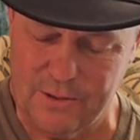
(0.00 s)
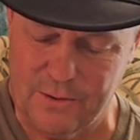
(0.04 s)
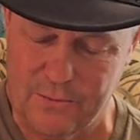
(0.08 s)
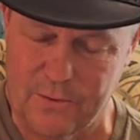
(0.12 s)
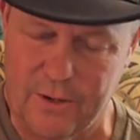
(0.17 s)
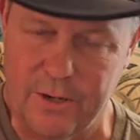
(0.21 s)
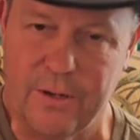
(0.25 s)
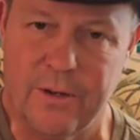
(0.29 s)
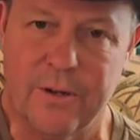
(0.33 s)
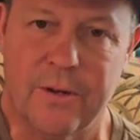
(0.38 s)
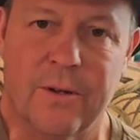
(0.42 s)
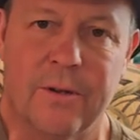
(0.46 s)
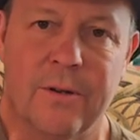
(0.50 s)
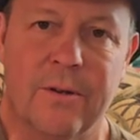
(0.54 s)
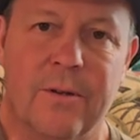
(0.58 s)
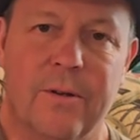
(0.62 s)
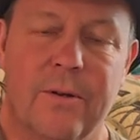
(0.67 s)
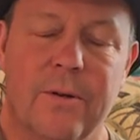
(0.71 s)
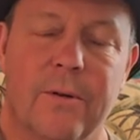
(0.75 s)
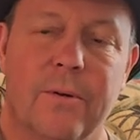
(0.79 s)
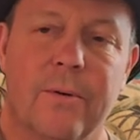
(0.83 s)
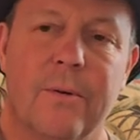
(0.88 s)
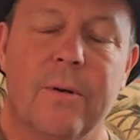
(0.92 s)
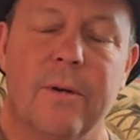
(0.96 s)
you what you can
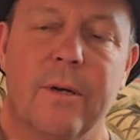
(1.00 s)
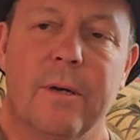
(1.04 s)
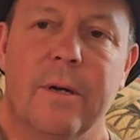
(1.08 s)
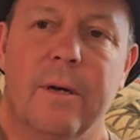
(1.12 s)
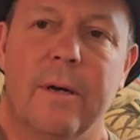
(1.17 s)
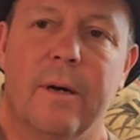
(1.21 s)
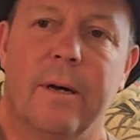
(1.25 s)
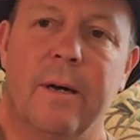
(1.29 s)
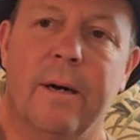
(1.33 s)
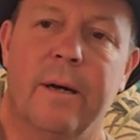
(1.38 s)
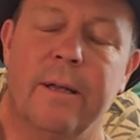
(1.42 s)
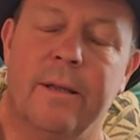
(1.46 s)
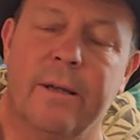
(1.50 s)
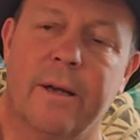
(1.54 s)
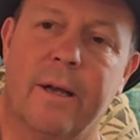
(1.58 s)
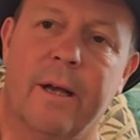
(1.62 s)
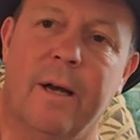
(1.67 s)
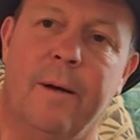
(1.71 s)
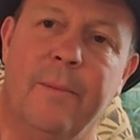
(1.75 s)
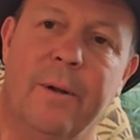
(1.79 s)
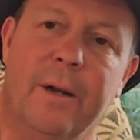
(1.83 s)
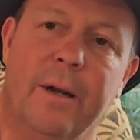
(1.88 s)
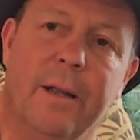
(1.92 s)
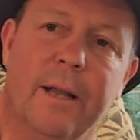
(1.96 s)
do uh, in the
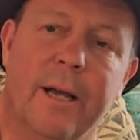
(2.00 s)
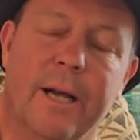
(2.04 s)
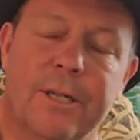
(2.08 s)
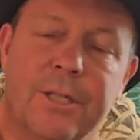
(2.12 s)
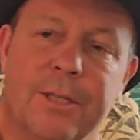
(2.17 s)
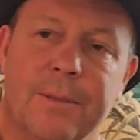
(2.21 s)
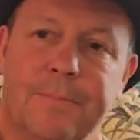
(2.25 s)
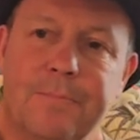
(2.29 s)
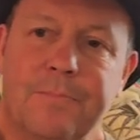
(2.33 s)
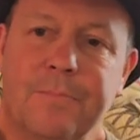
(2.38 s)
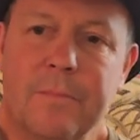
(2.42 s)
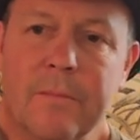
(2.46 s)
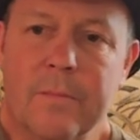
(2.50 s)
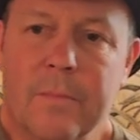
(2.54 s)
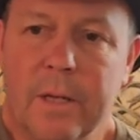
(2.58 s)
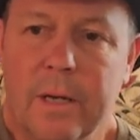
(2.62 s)
coming election.